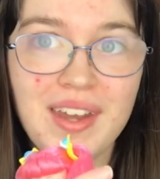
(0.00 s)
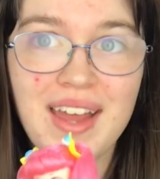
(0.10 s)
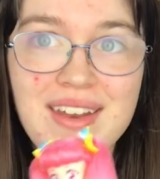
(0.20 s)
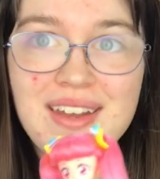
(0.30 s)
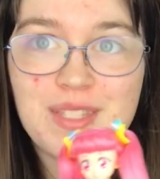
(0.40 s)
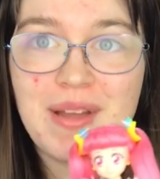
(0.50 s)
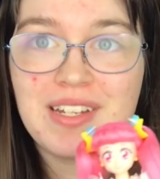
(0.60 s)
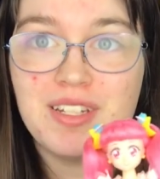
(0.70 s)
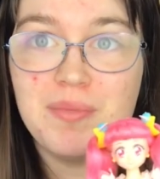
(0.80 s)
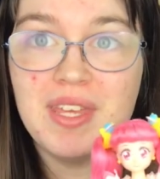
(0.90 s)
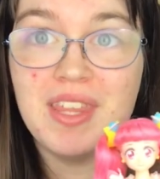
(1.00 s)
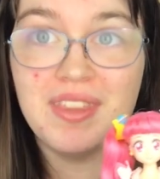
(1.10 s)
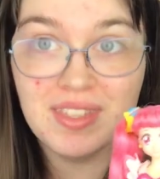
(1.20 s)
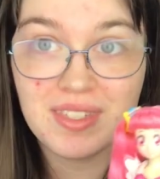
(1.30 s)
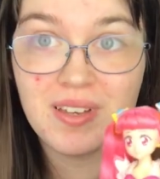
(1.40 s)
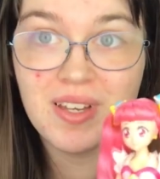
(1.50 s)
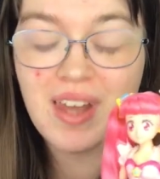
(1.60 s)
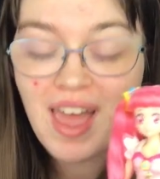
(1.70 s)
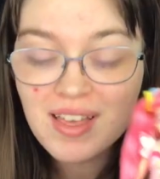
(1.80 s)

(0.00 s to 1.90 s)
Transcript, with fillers: I didn't expect it to be this good.